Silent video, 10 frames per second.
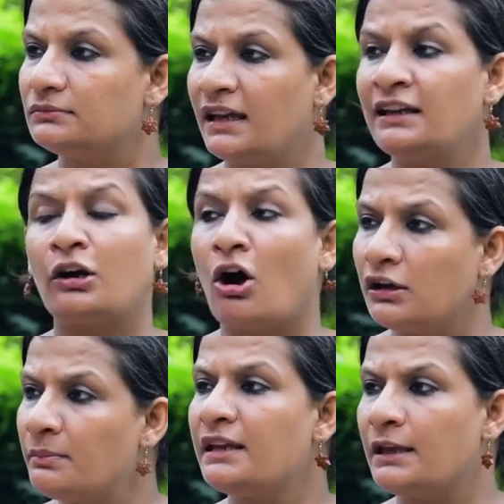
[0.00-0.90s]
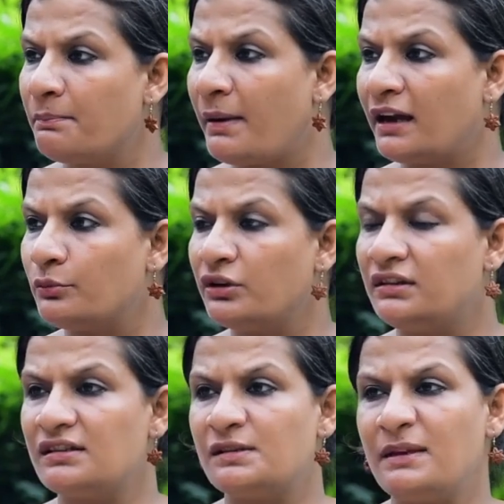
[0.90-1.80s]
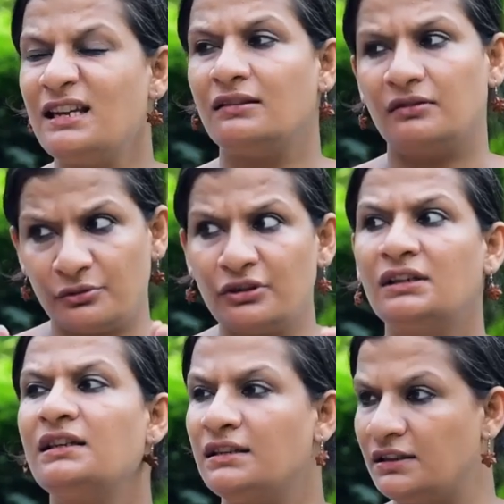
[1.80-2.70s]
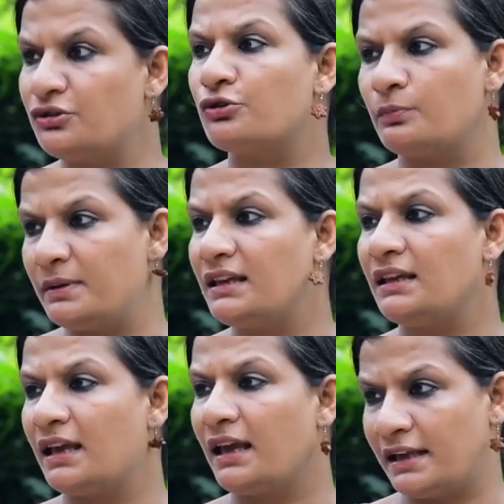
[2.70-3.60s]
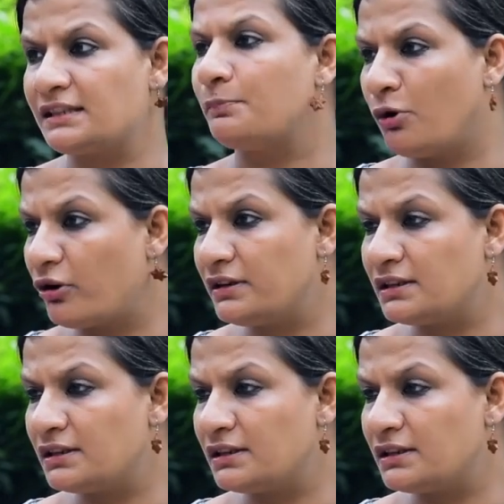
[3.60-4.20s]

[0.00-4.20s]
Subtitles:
an economic impact would this be, really needs to be explored.